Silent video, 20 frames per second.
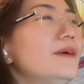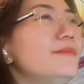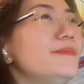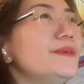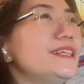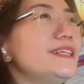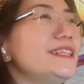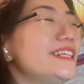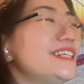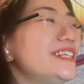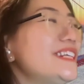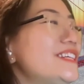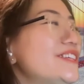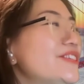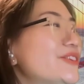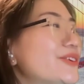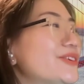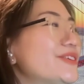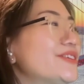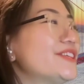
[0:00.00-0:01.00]
PT
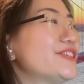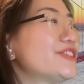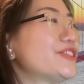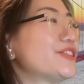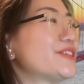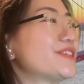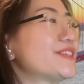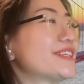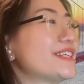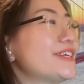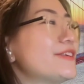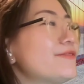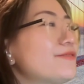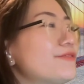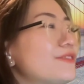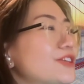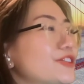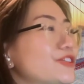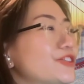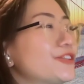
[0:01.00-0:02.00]
Indonesia's
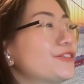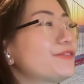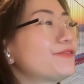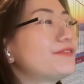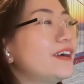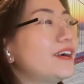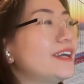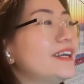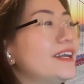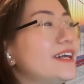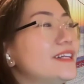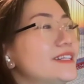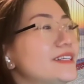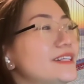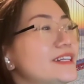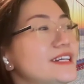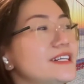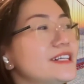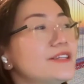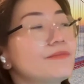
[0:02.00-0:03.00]
Infrastructure Finance
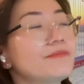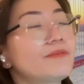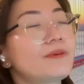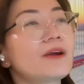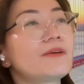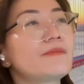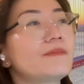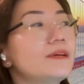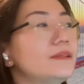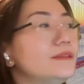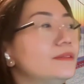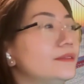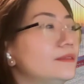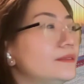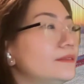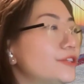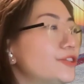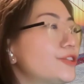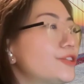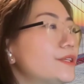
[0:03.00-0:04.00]
is private
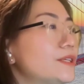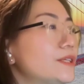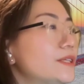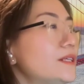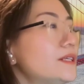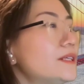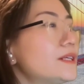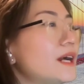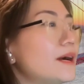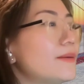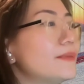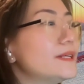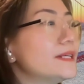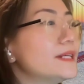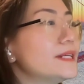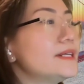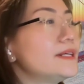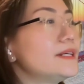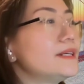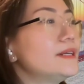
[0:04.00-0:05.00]
national
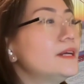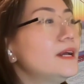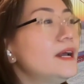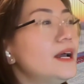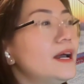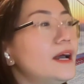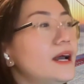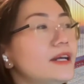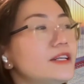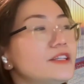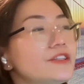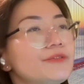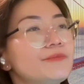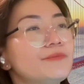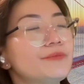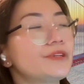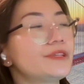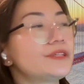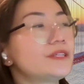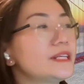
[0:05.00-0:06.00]
company
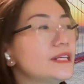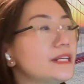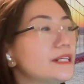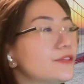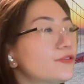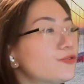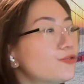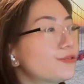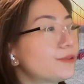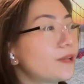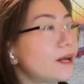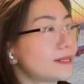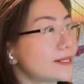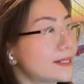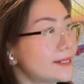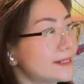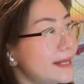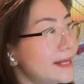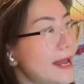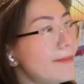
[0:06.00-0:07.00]
established in
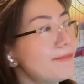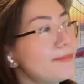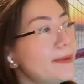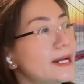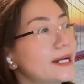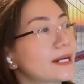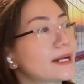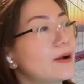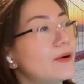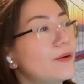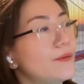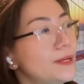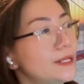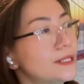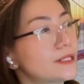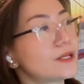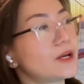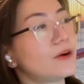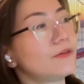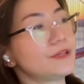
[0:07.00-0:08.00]
2010 by the
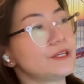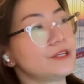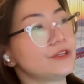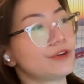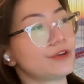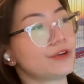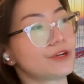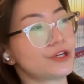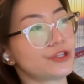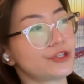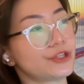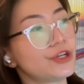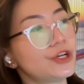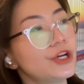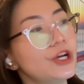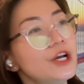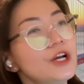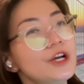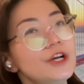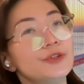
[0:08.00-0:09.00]
government of Indonesia
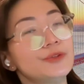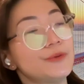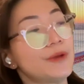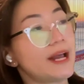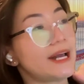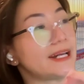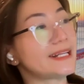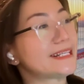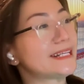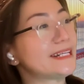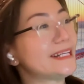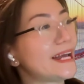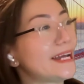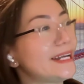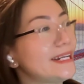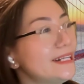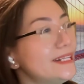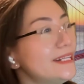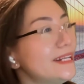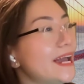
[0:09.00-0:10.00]
to
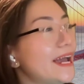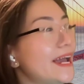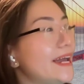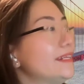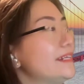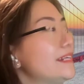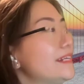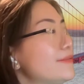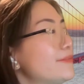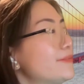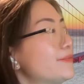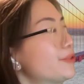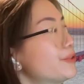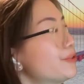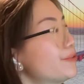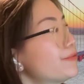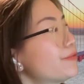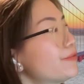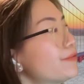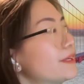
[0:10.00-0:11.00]
accelerate and
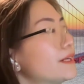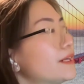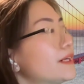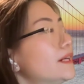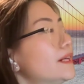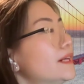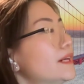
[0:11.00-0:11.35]
improve the